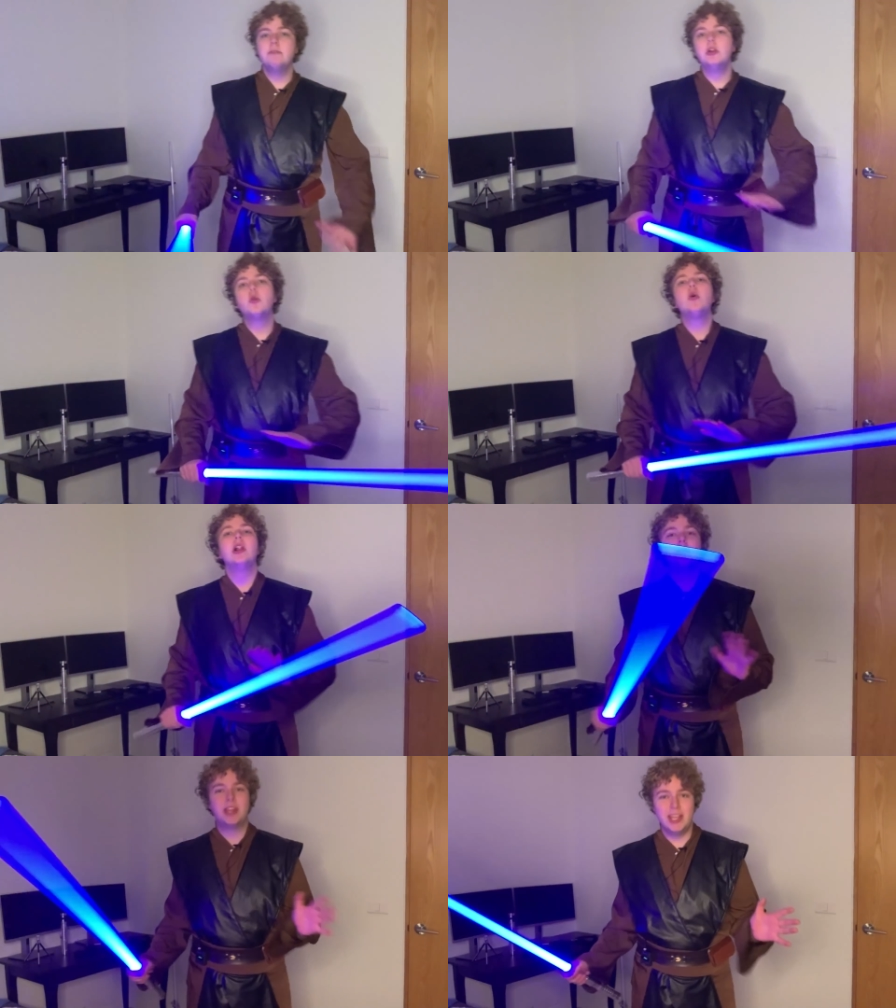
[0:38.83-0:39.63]
no
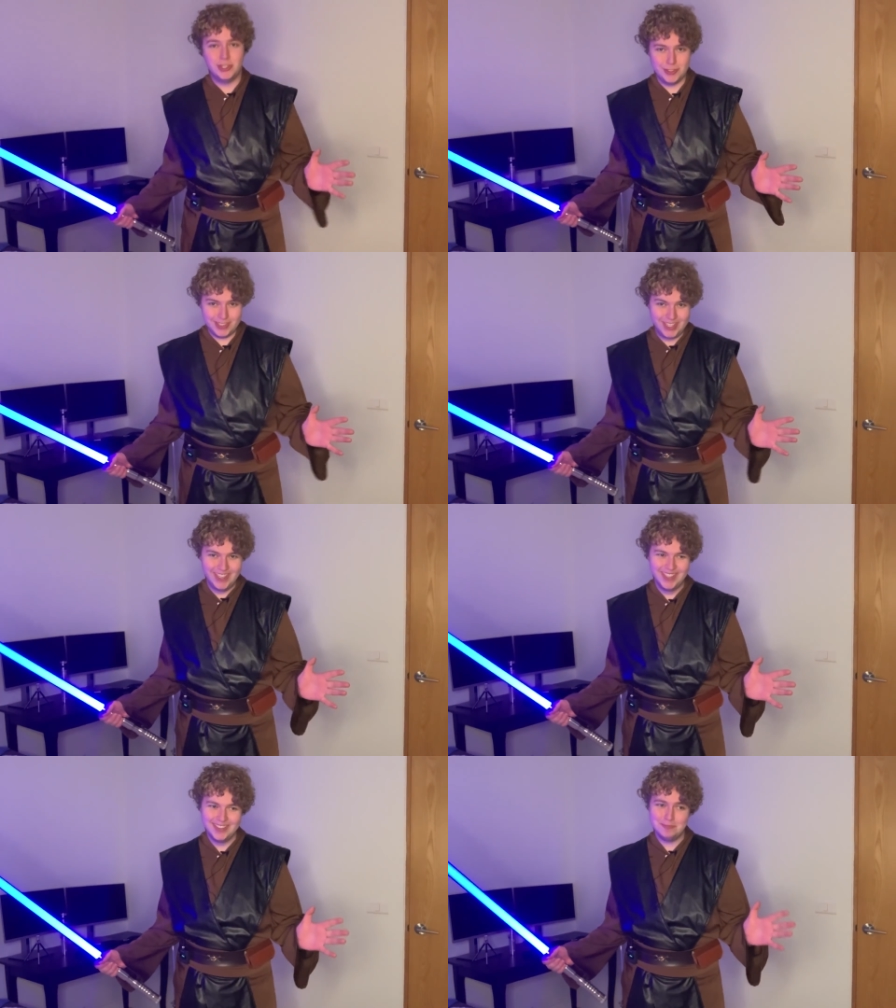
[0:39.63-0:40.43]
qualifications,
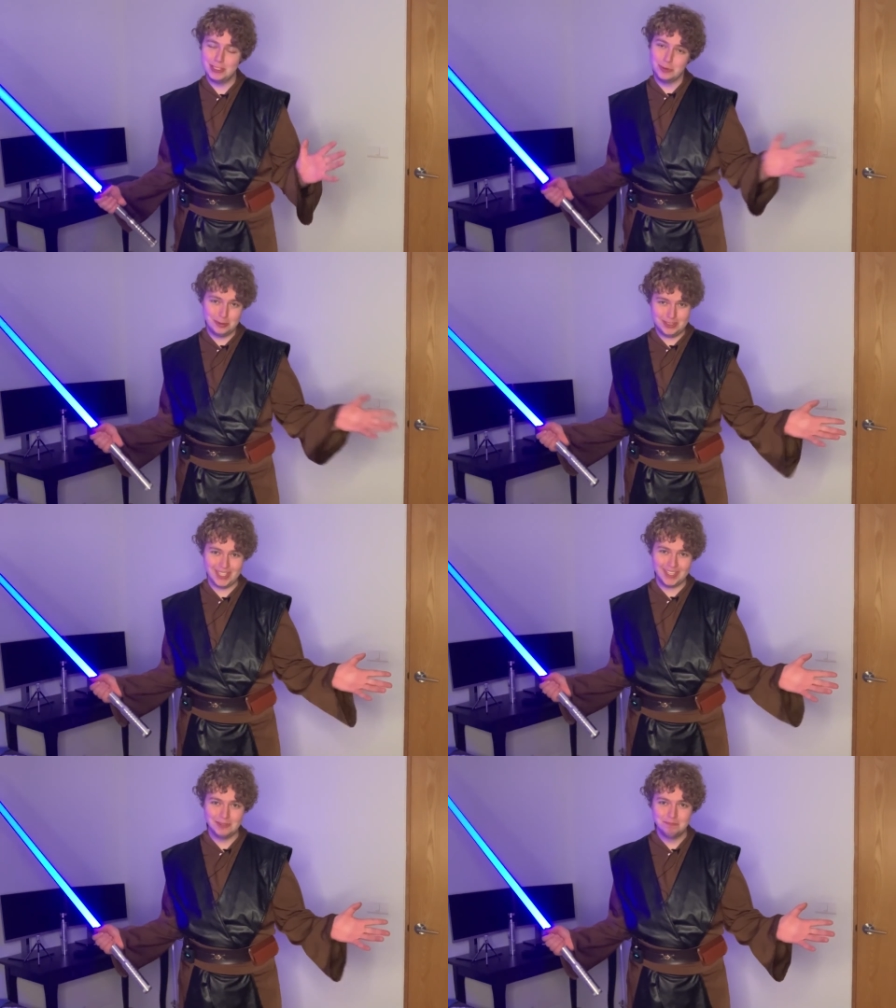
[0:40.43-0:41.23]
is what I'm
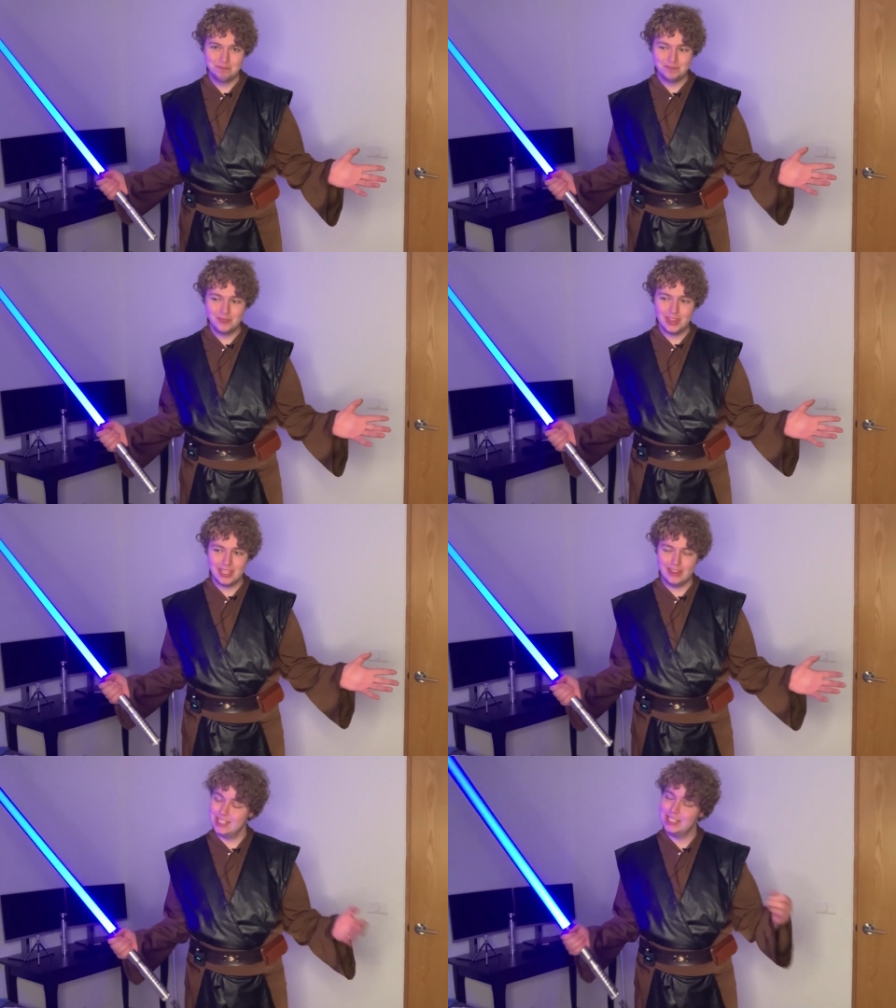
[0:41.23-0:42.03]
saying.
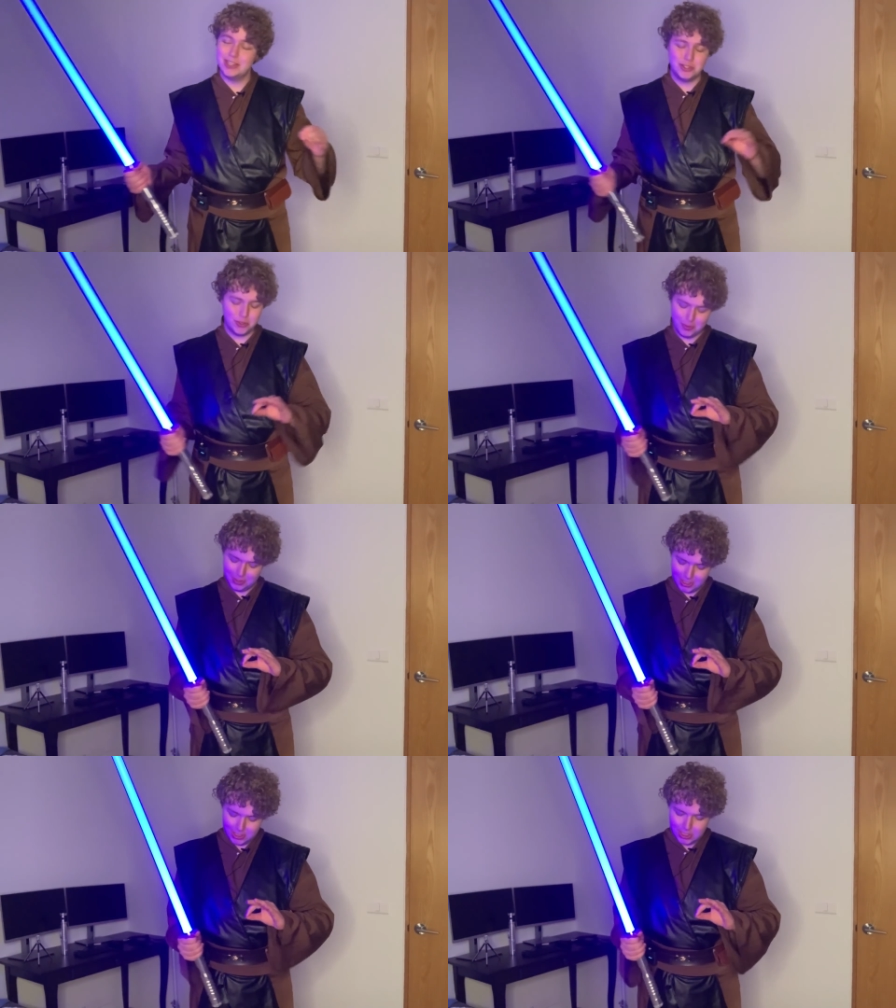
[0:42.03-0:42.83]
And that is not a joke.